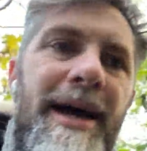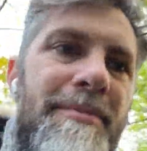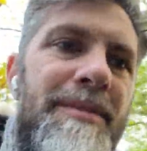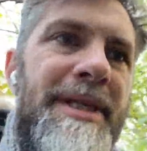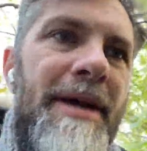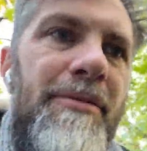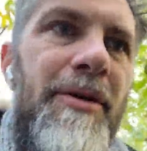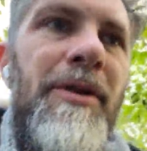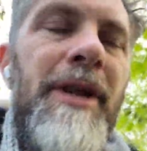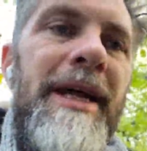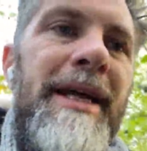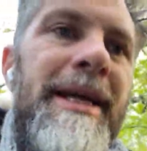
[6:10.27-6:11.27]
several
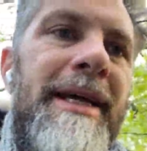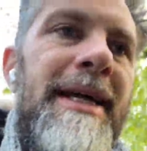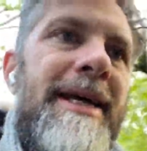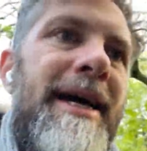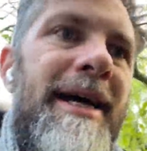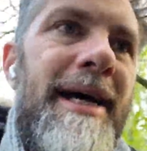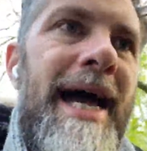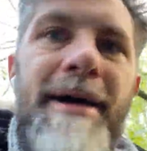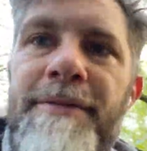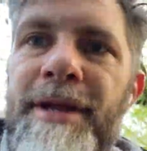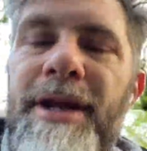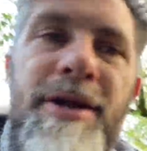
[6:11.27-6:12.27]

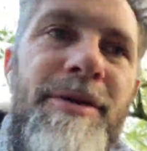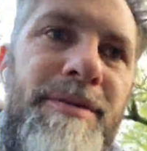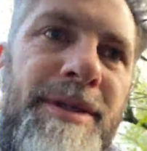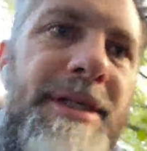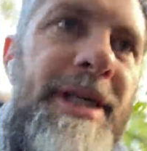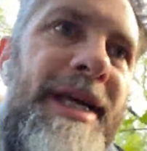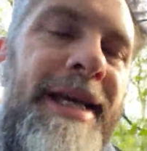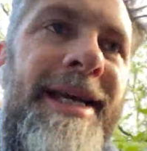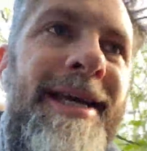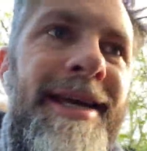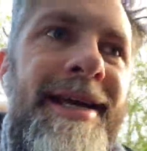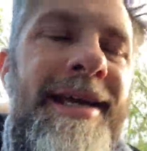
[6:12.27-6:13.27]
afternoons
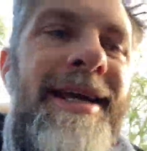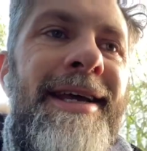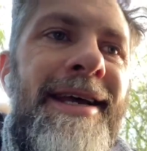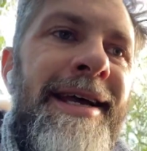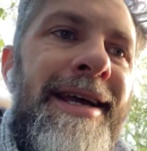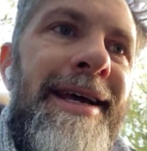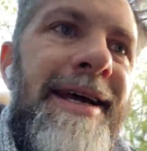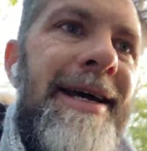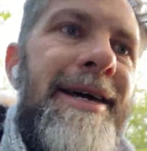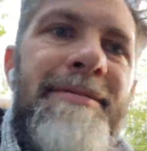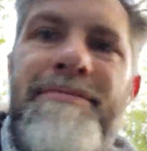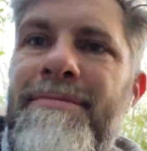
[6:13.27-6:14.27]

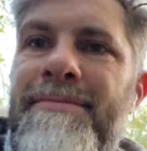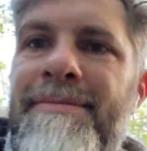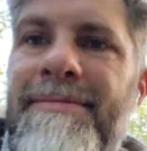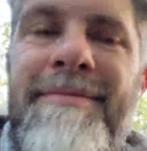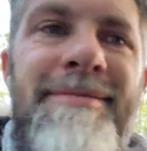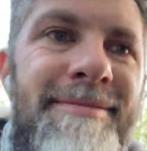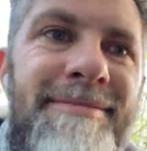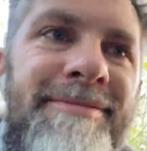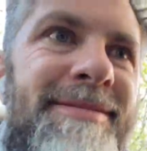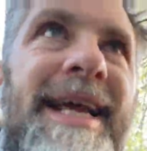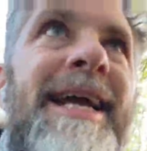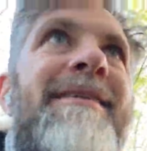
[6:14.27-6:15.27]

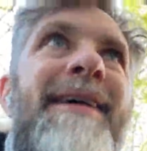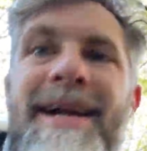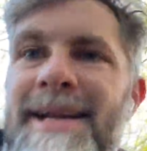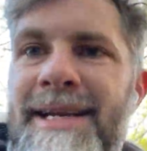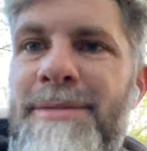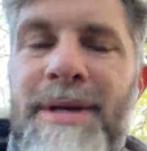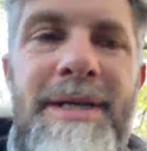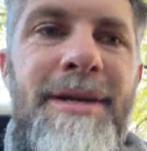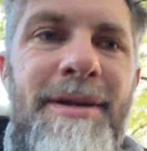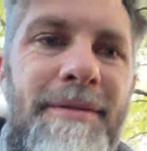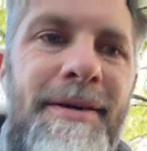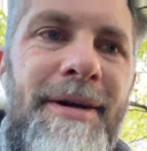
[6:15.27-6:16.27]
decorating. He's been
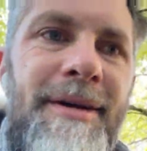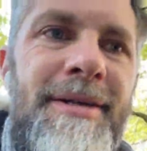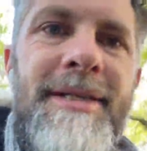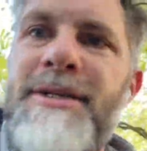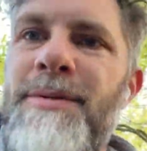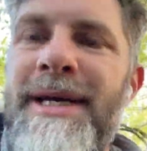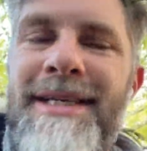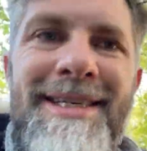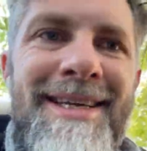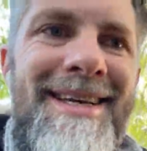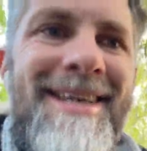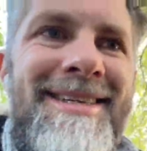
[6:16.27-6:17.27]
doing it for 6 weeks,
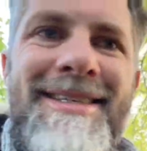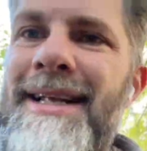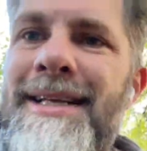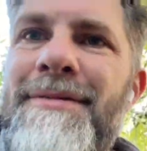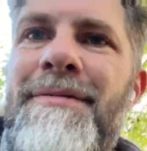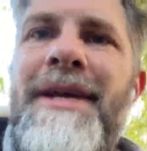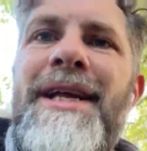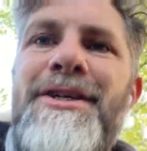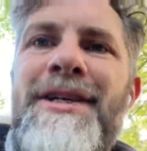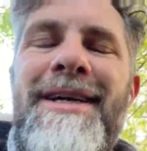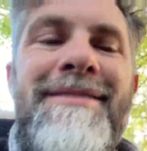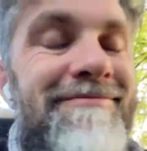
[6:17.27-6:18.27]
still hasn't
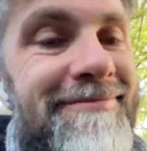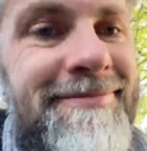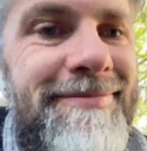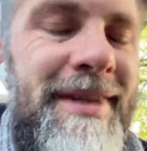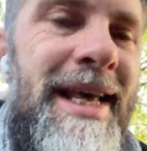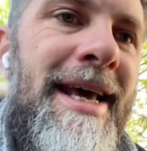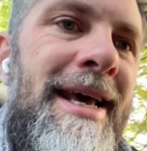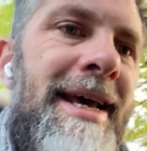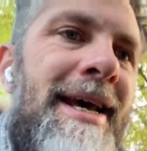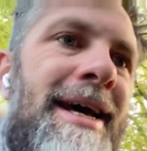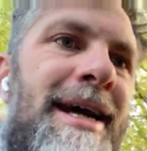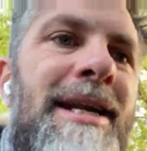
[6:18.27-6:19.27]
finished.
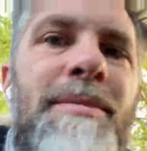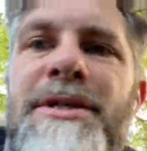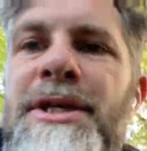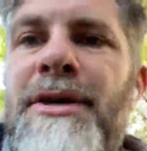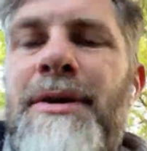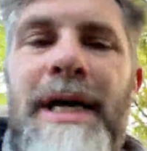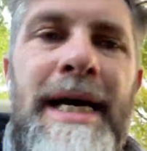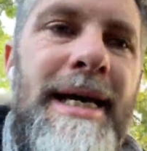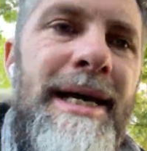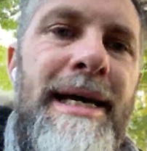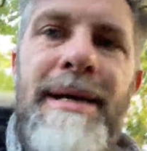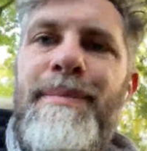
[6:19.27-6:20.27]
Number two,
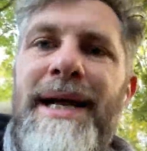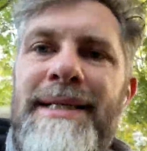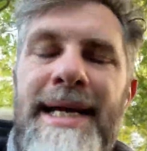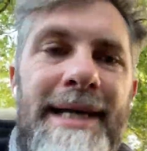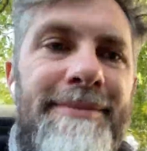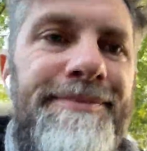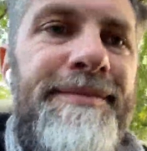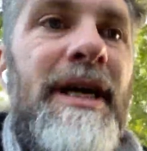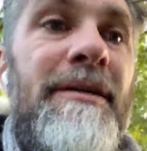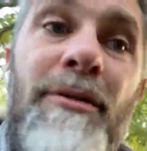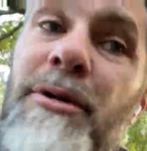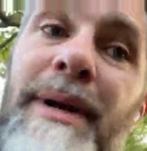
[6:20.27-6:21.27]
bad debt.
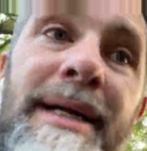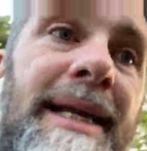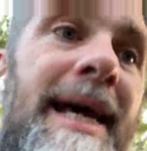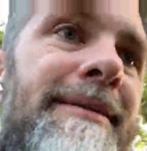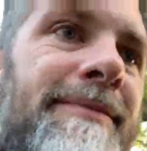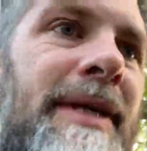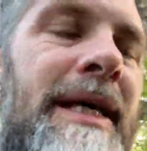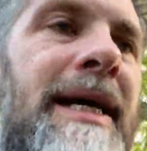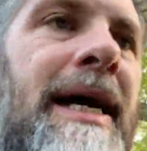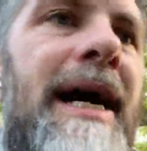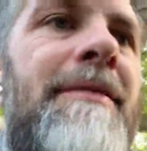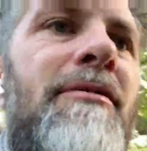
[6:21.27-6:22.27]
Avoid bad debt.
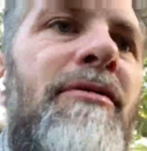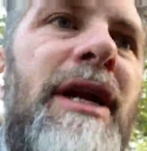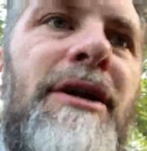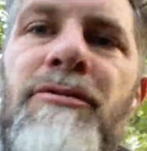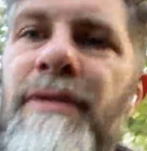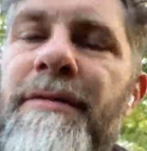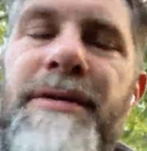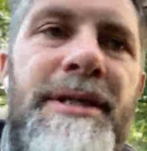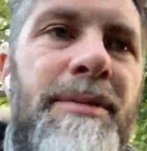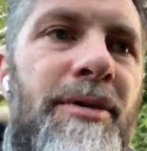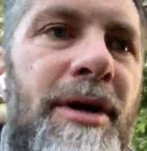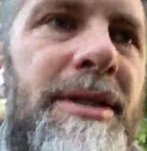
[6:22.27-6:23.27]
Have a really good
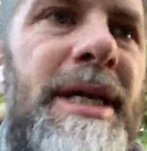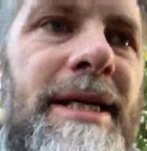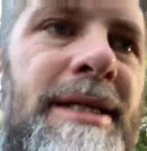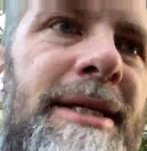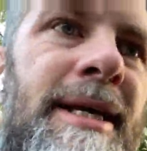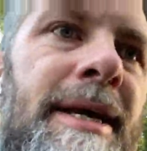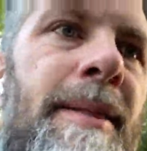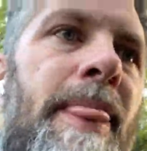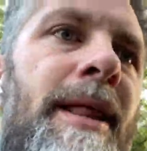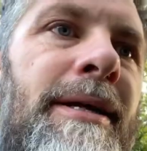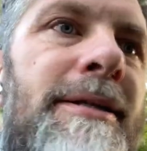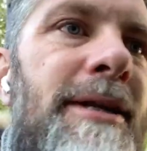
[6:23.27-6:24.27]
referencing process.
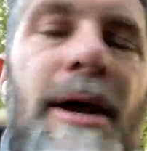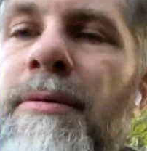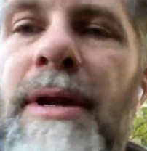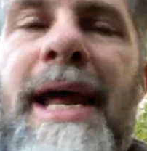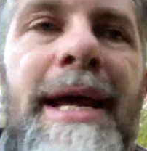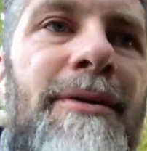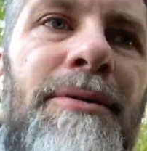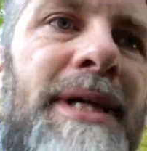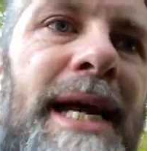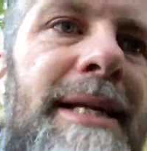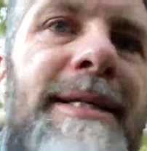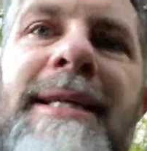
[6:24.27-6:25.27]
Don't let your
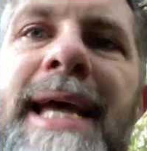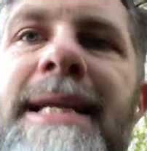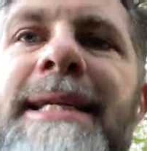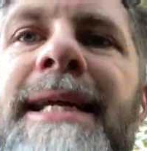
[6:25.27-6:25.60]
tenants get